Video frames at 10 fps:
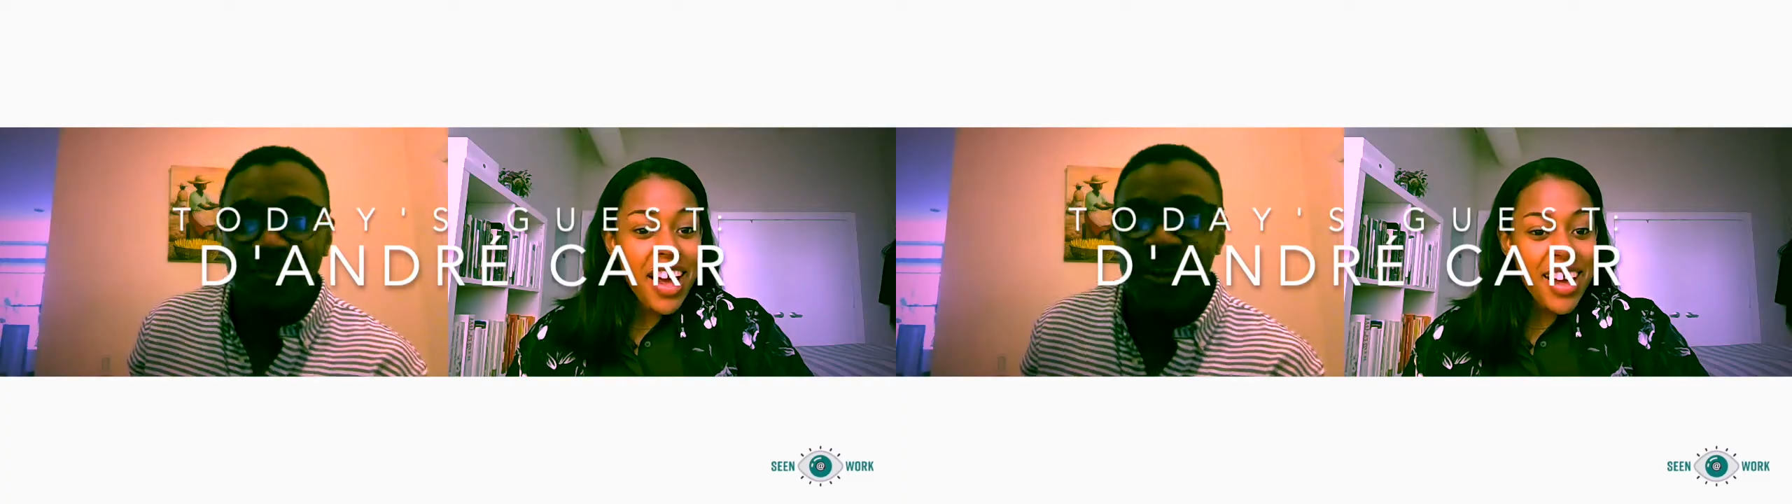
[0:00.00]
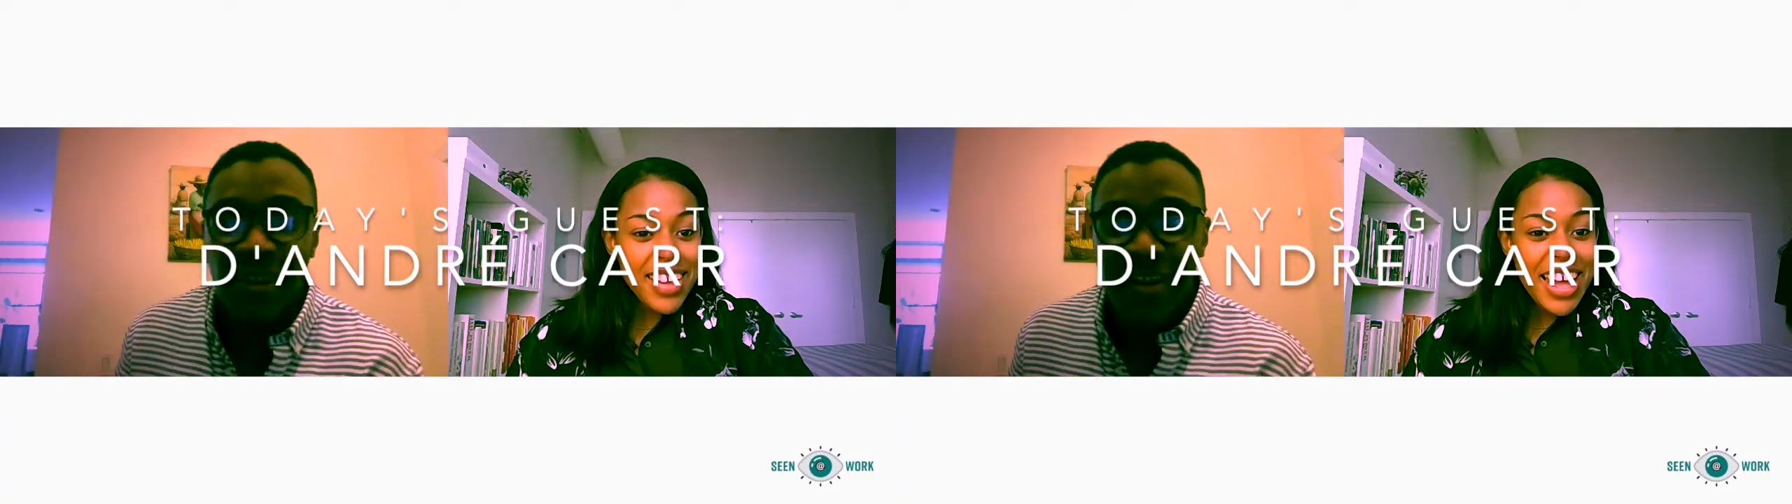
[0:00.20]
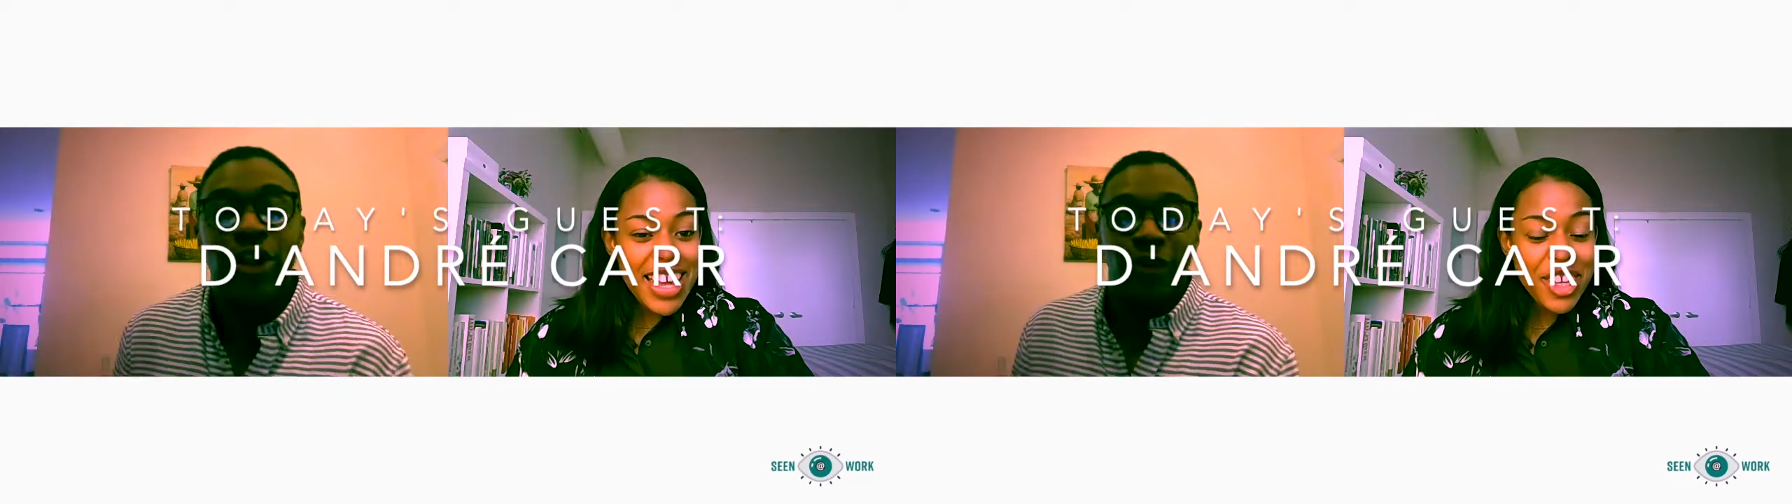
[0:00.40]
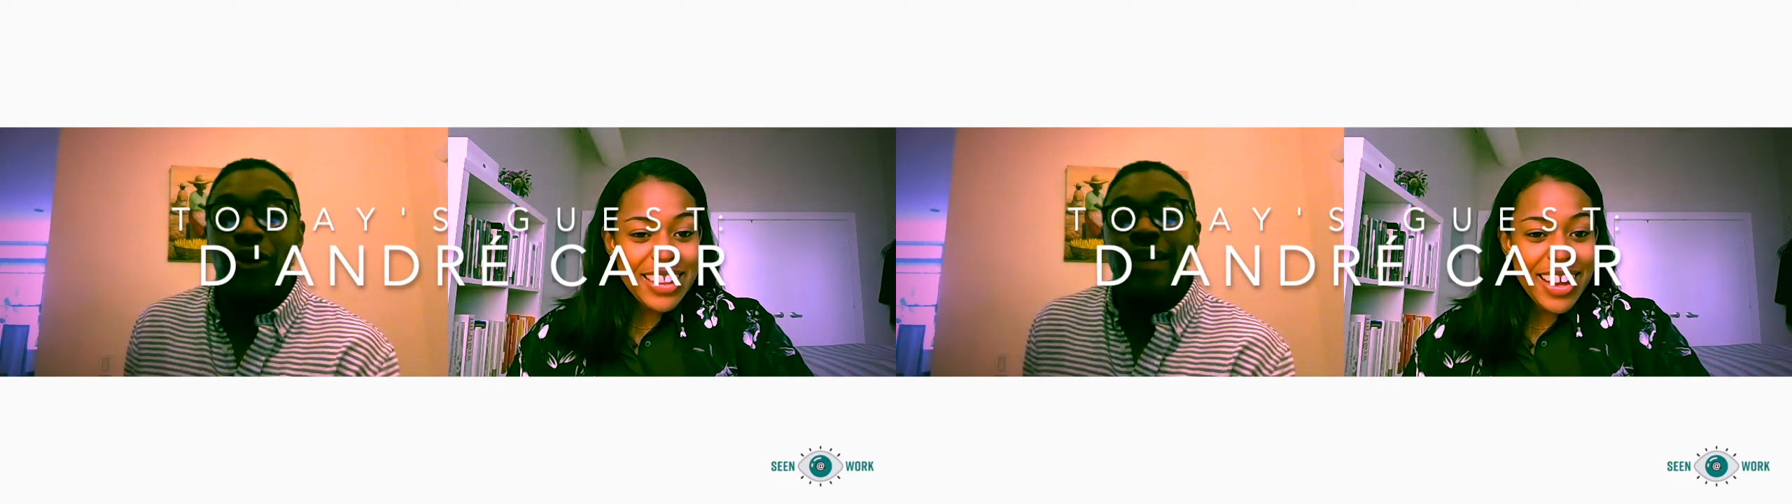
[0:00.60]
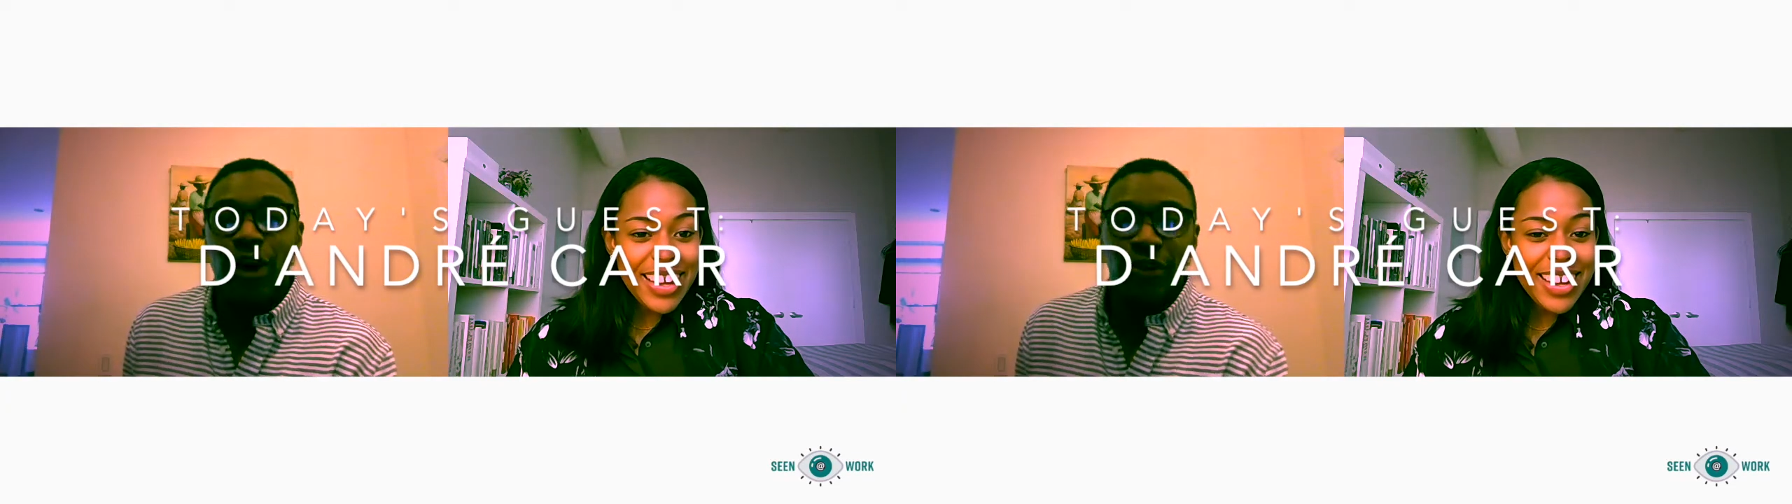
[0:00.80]
creating
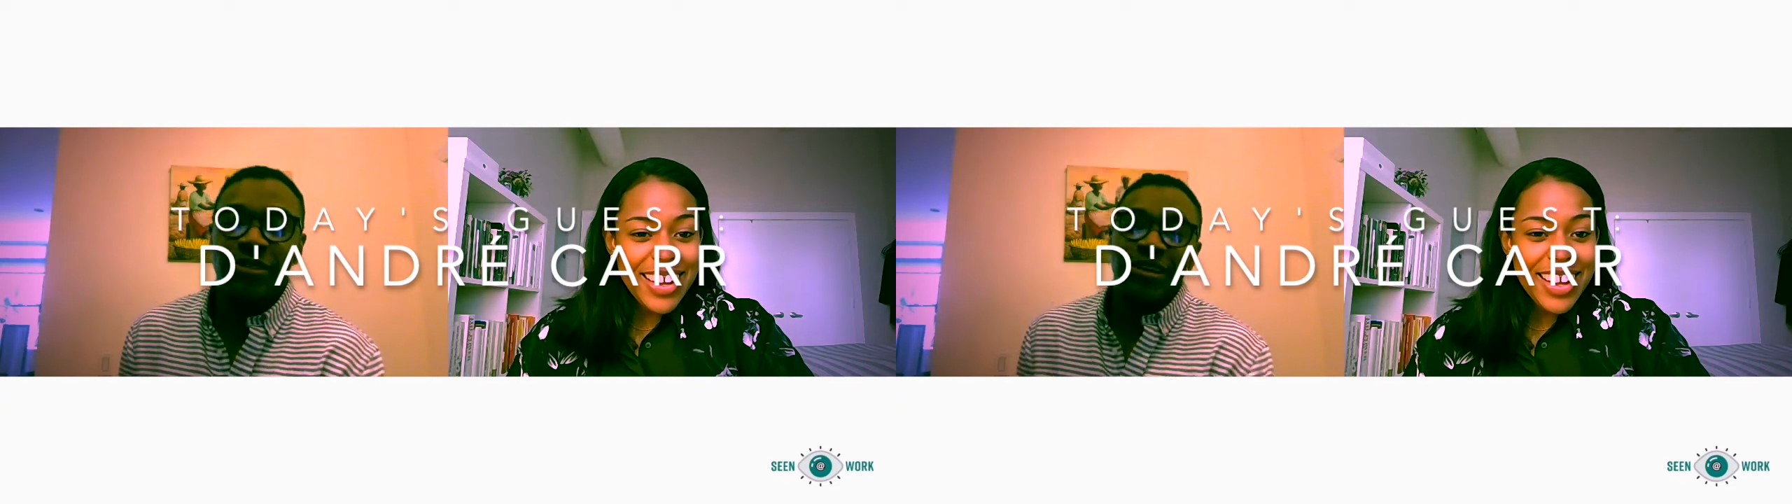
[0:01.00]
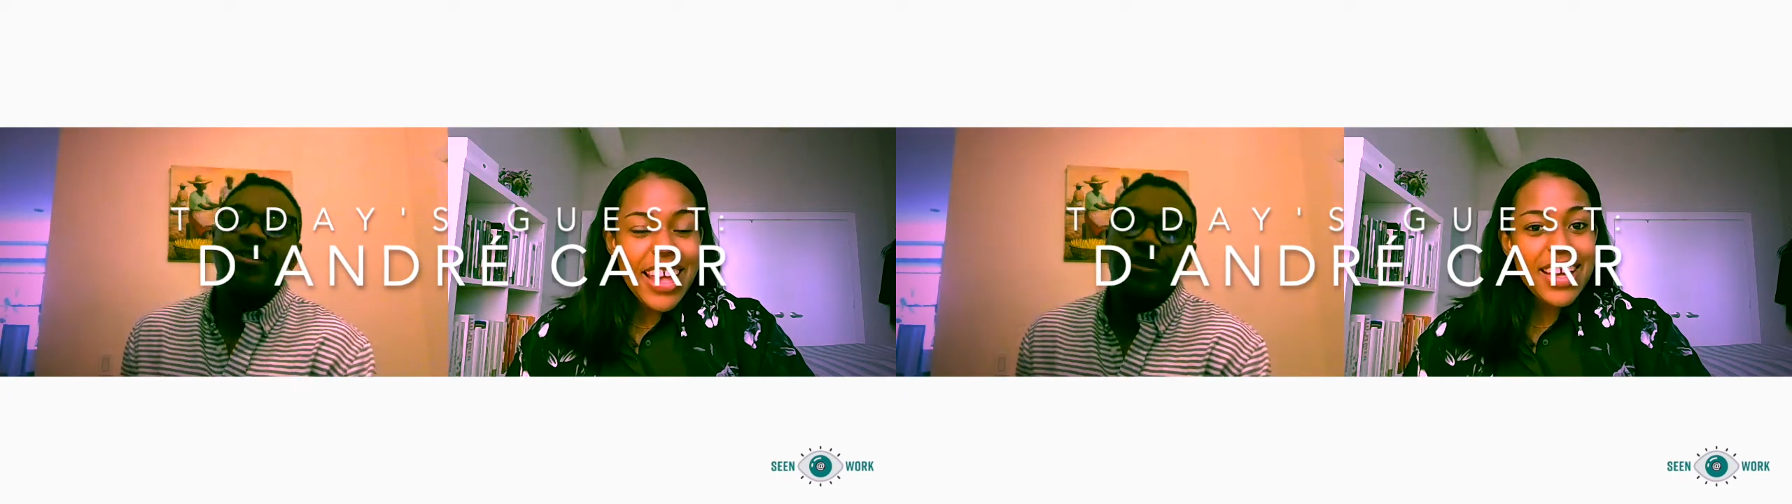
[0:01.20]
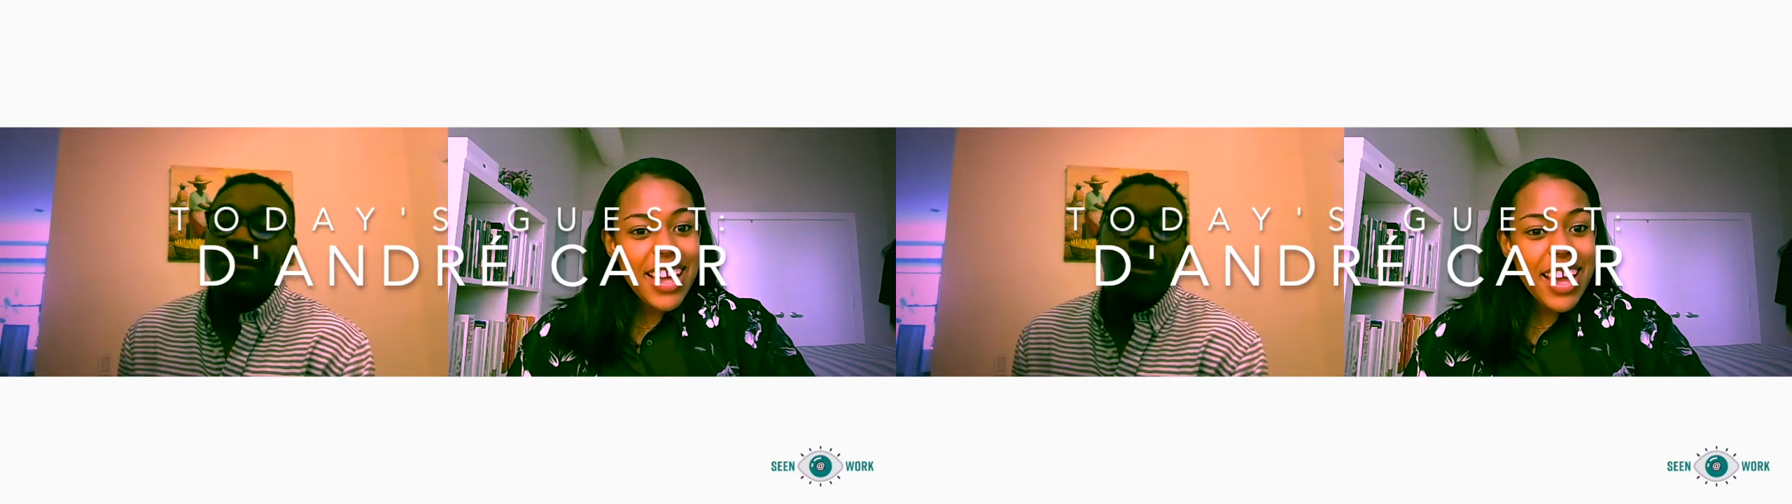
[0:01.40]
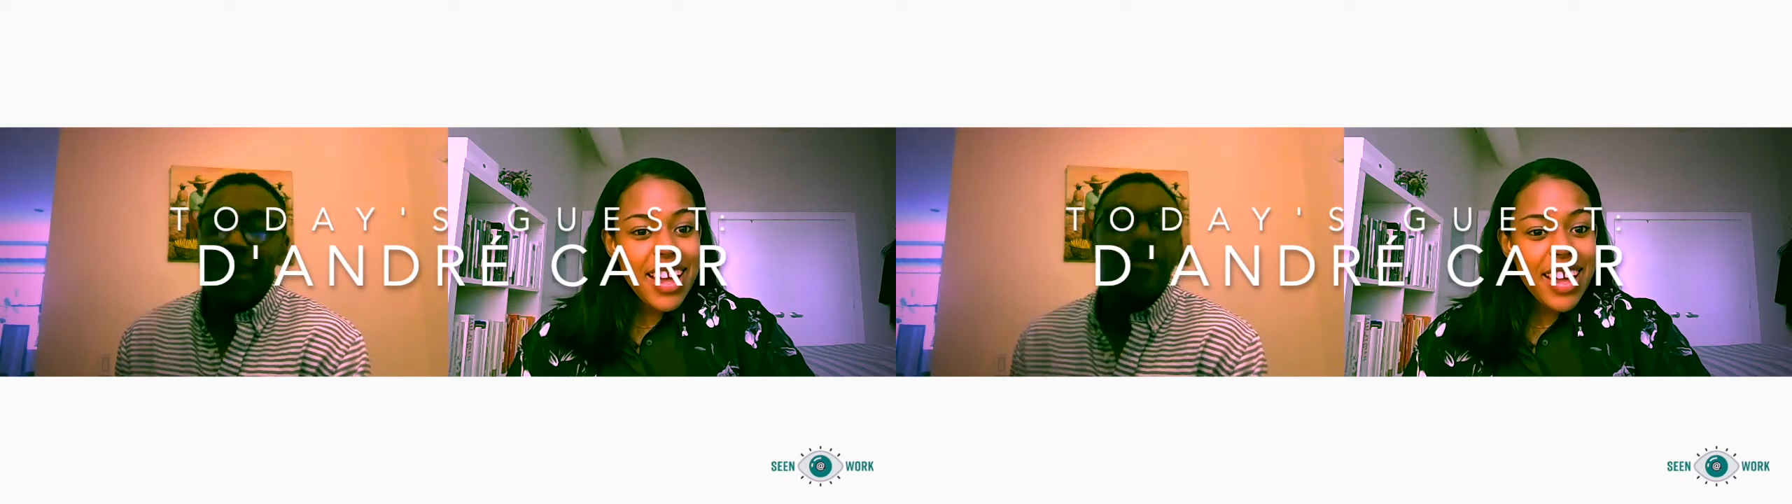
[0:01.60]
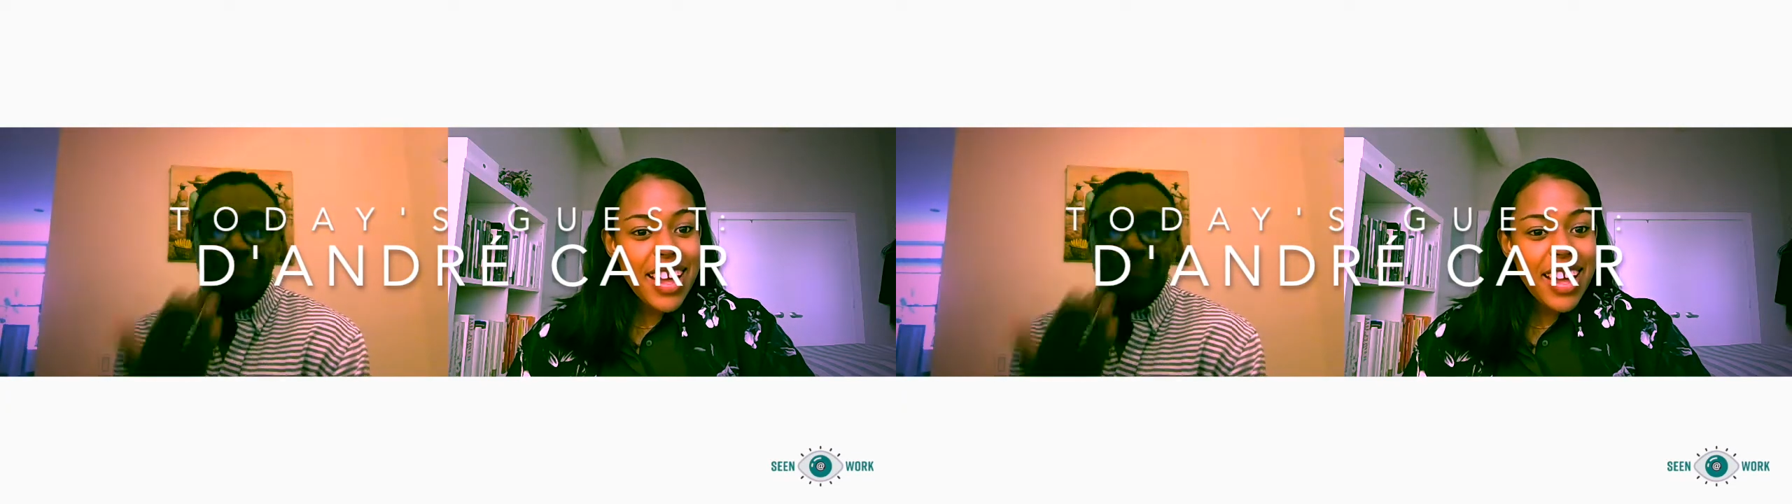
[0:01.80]
equitable experiences